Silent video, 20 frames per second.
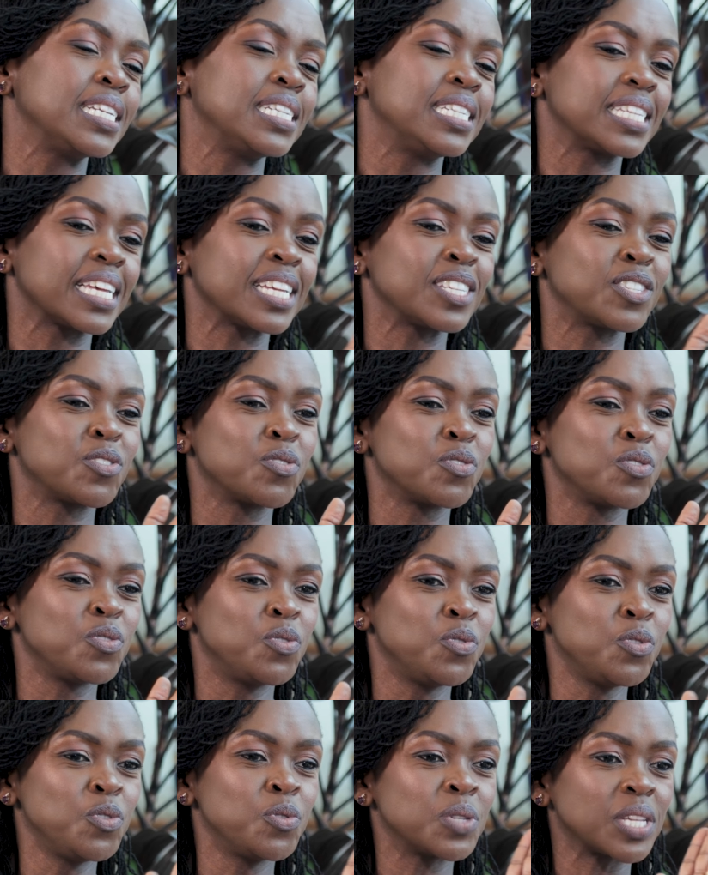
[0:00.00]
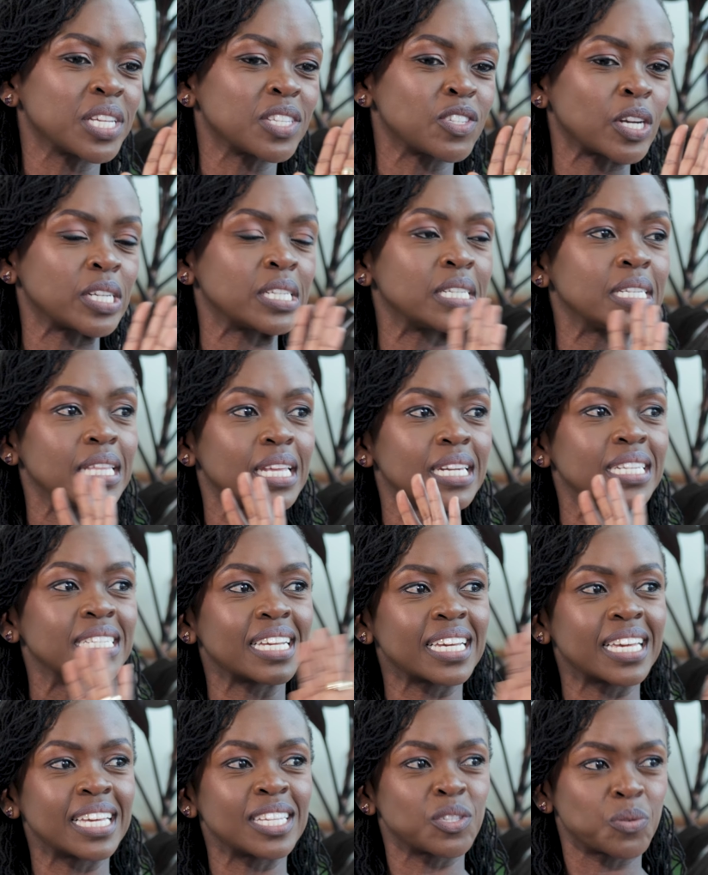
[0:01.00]
he decides to use a strategy that is
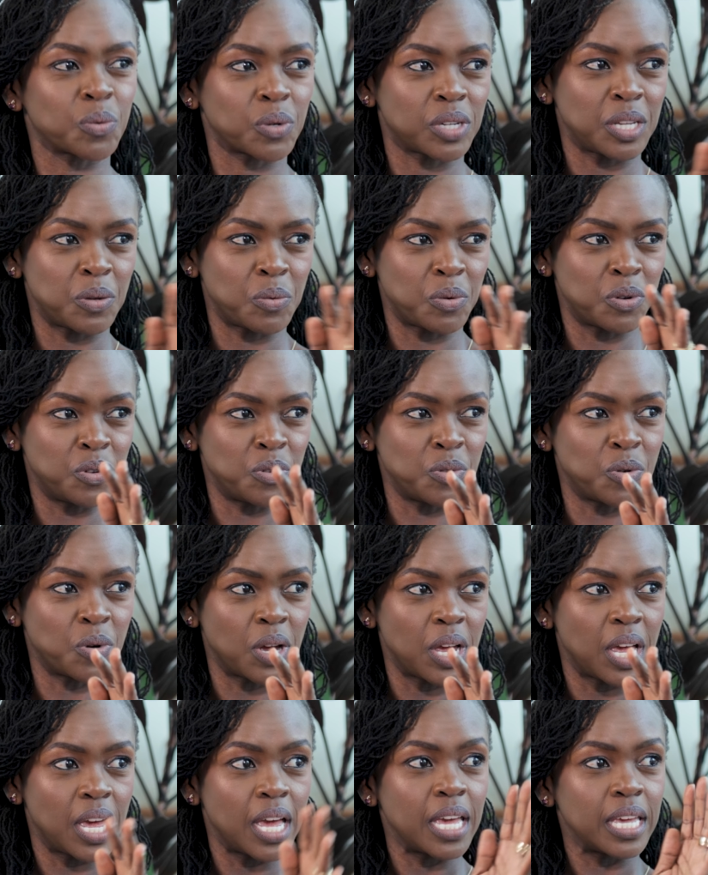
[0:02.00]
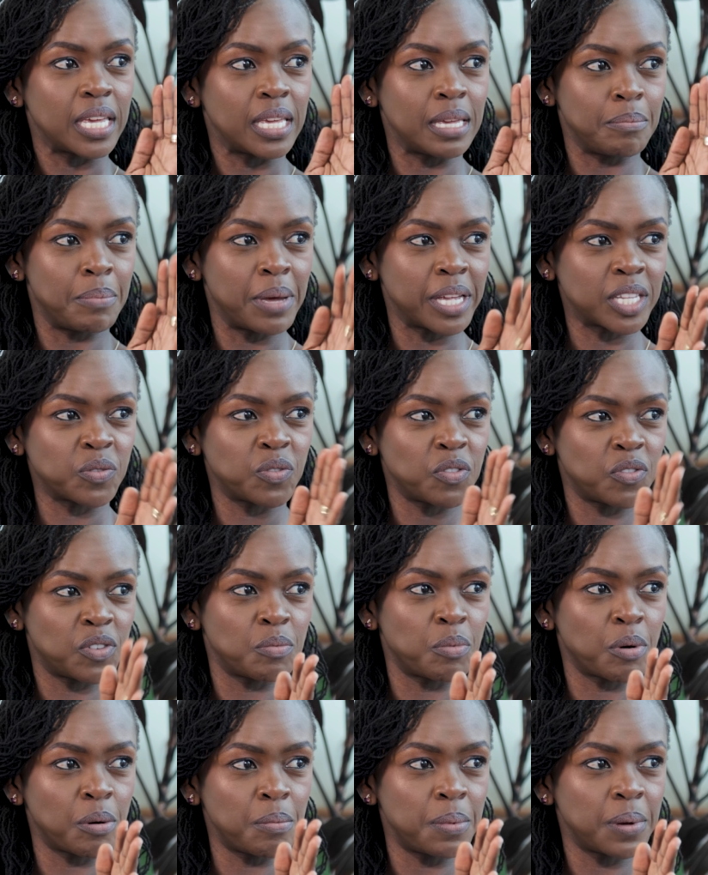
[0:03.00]
against what he would do. He bets
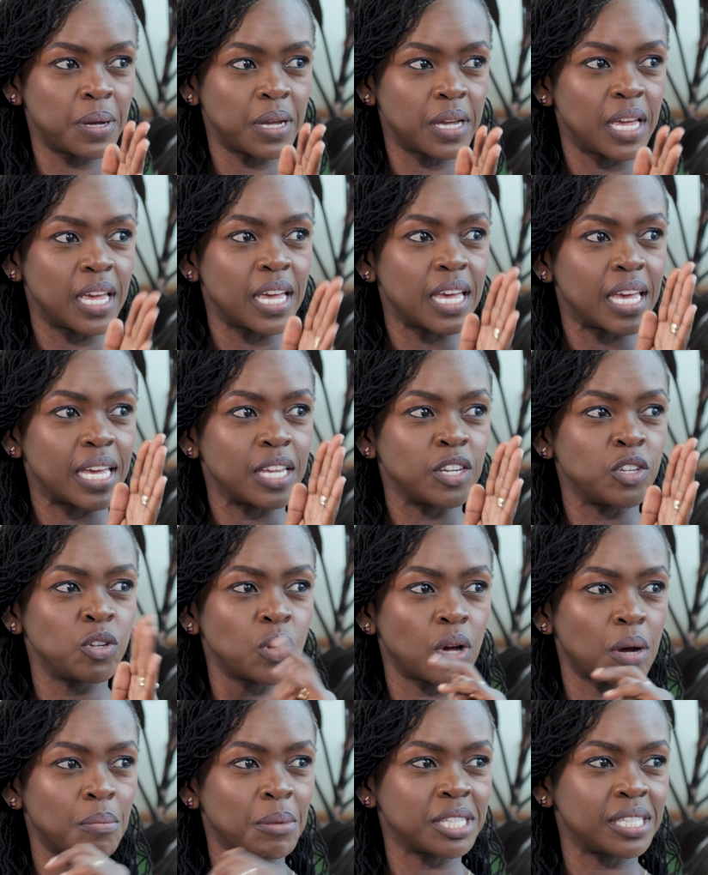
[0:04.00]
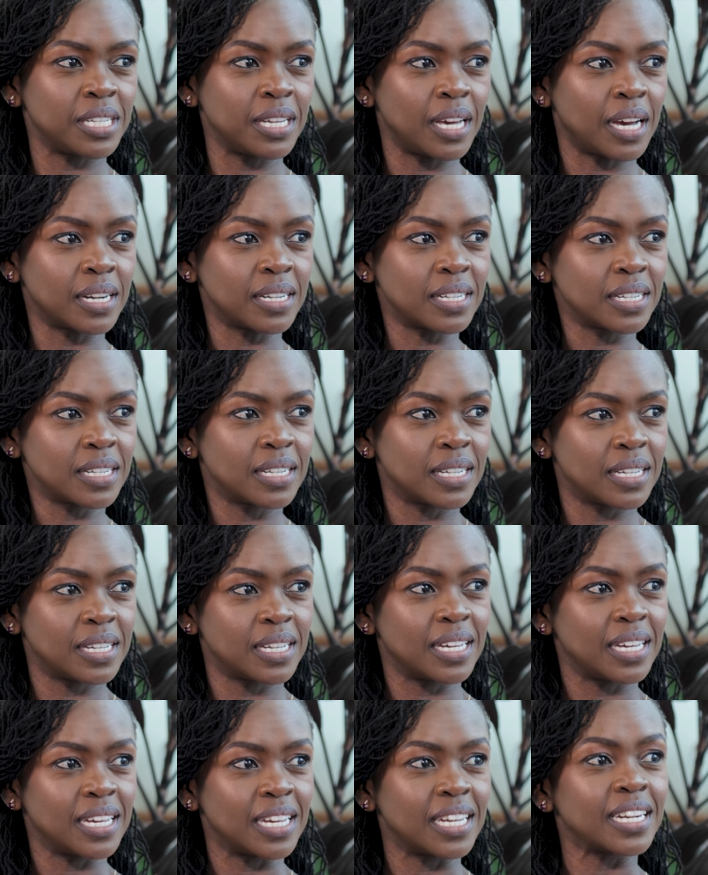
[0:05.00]
50 bob. Do you know how much he earned?
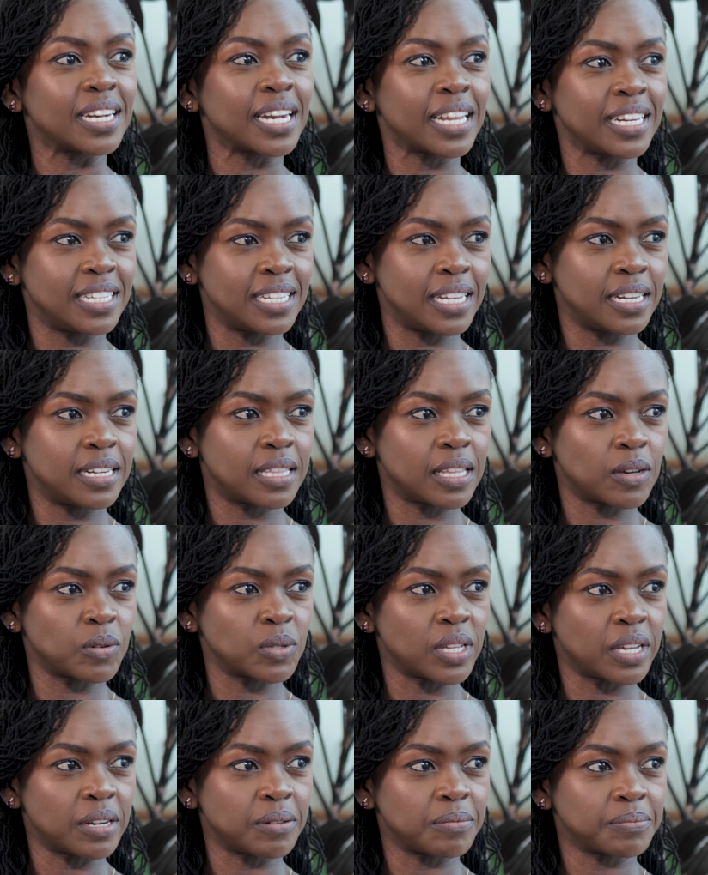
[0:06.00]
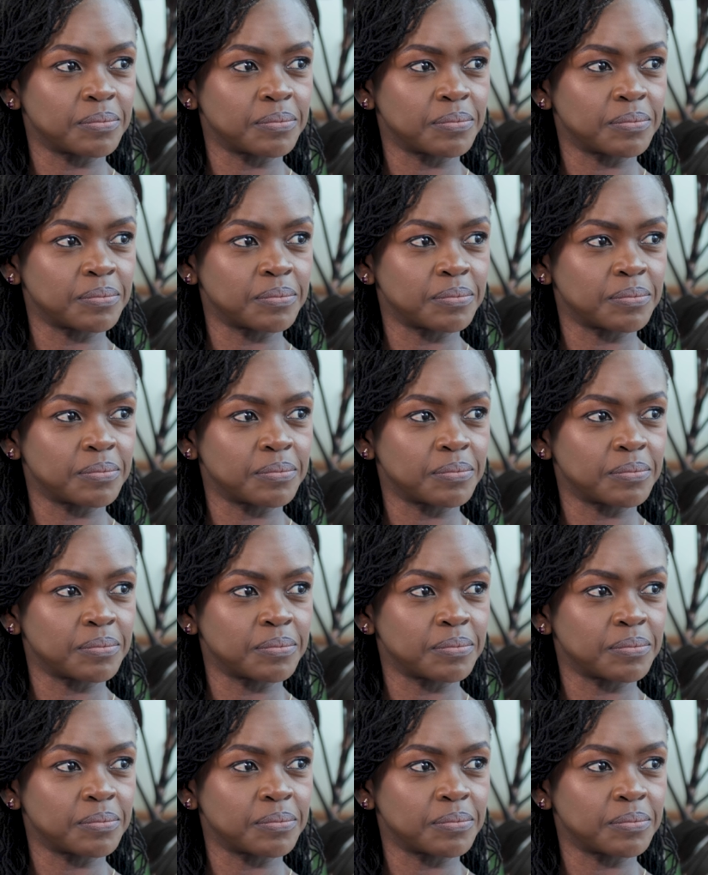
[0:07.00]
98,000.